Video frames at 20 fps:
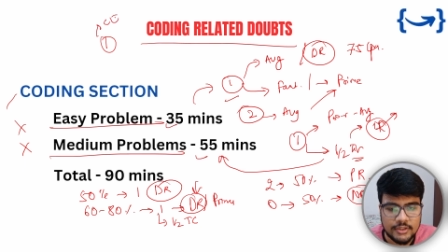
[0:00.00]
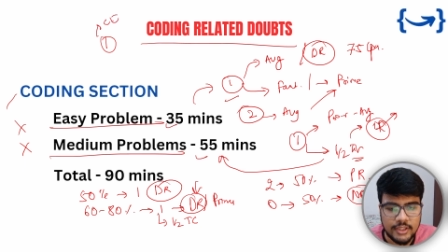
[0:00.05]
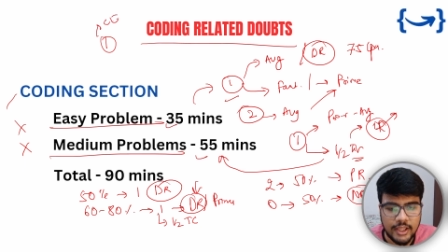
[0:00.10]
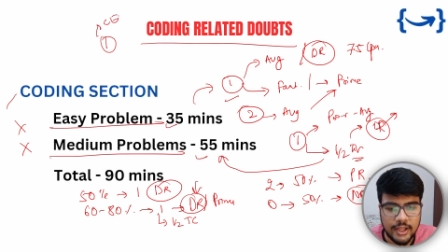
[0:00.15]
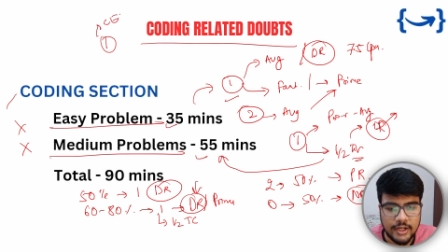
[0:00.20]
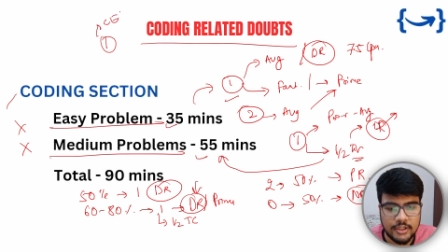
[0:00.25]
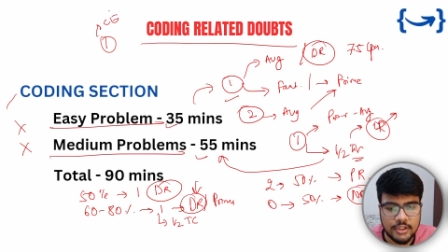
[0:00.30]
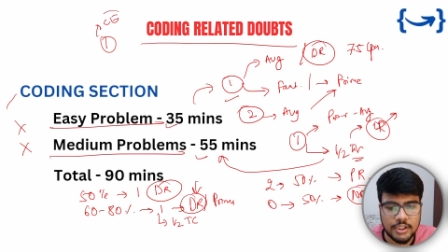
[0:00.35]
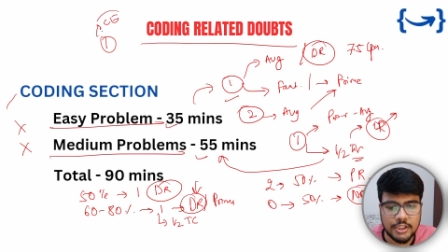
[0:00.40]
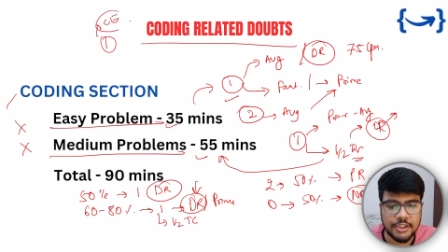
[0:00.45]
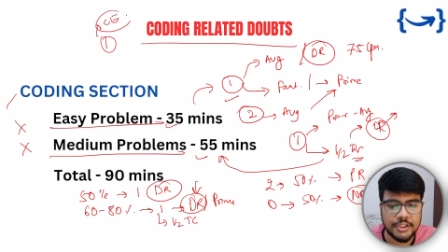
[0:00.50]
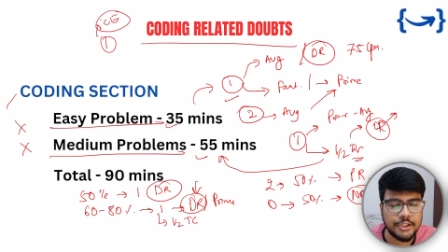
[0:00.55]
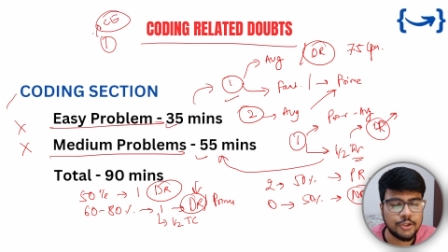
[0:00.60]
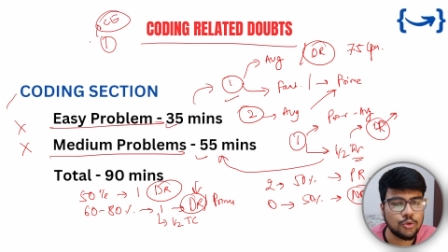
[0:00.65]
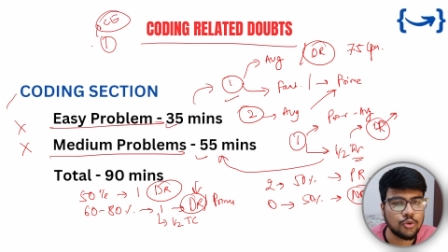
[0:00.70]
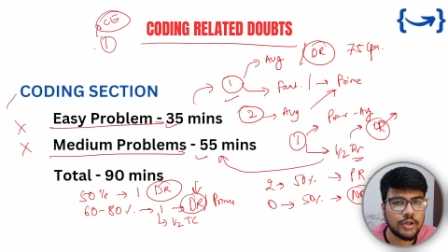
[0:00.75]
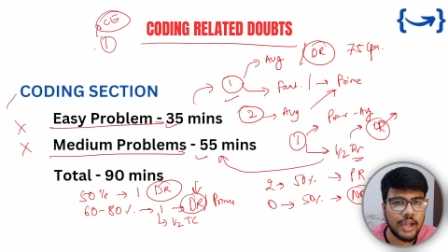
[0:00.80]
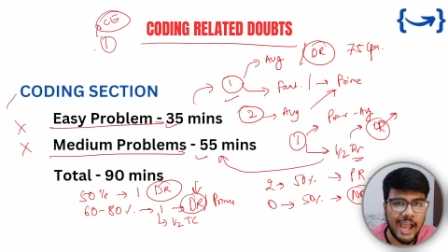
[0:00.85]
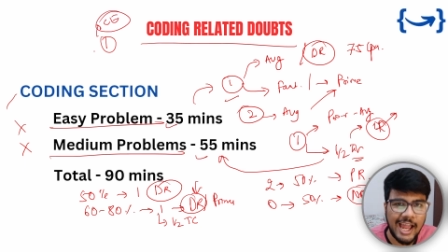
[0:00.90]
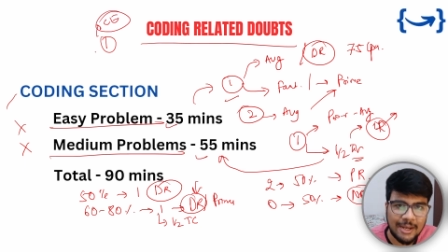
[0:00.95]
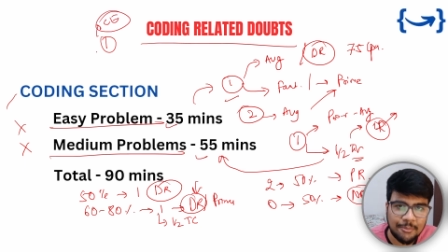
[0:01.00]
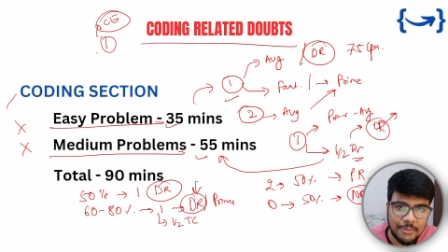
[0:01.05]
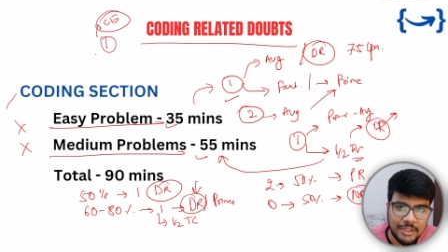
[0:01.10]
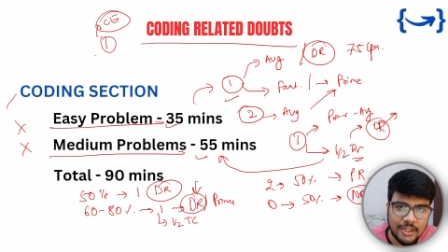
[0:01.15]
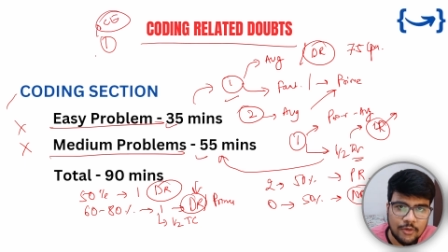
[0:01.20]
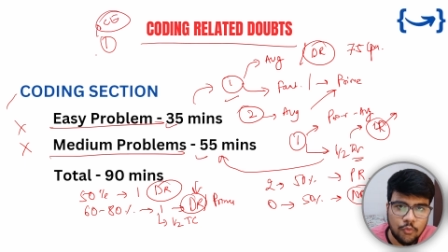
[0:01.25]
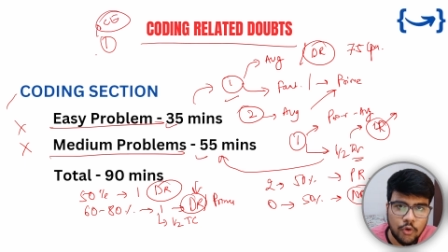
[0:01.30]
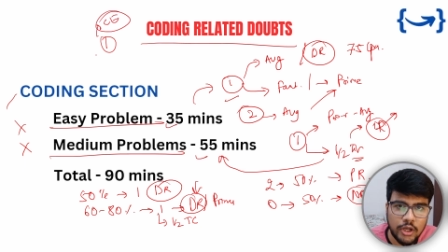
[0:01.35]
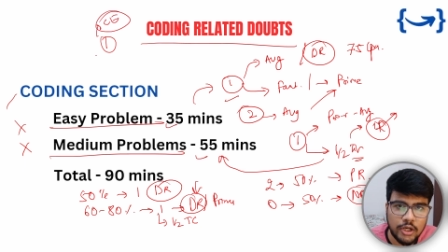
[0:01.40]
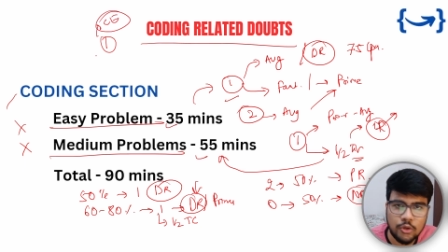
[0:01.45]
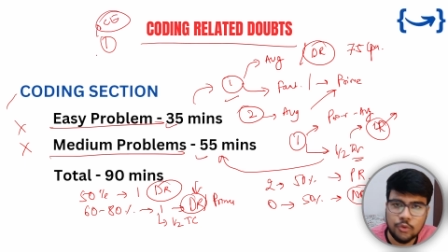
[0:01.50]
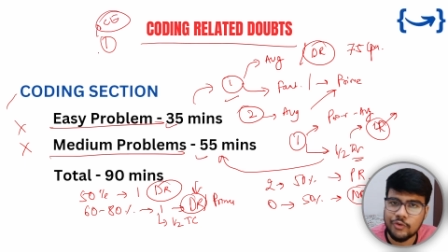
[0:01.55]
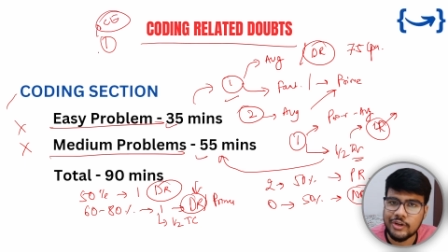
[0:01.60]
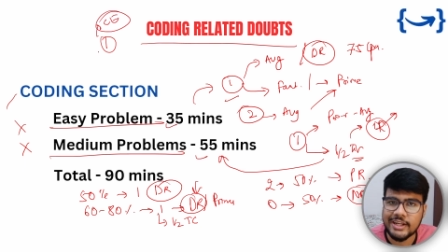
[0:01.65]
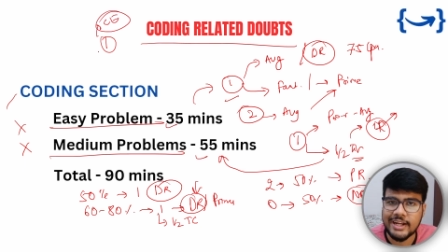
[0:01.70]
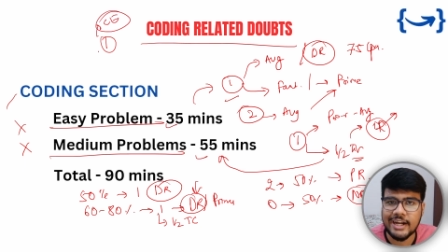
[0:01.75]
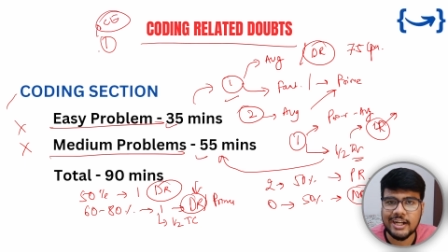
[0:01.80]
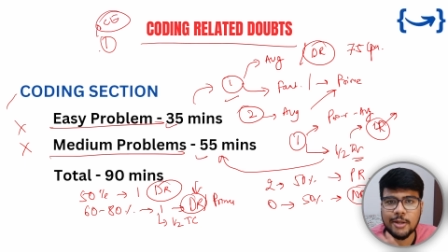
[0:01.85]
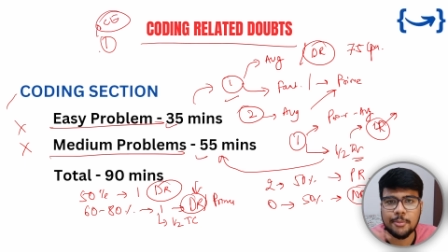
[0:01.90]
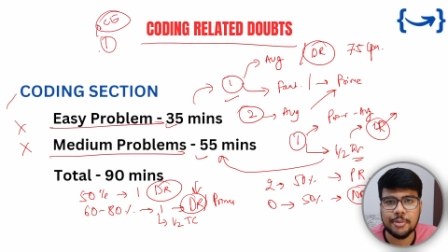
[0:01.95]
then you can be the one who
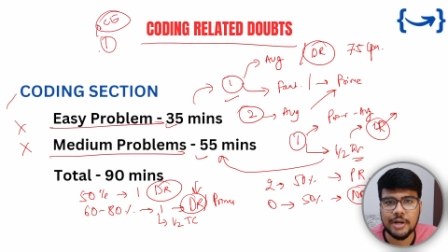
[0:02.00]
will get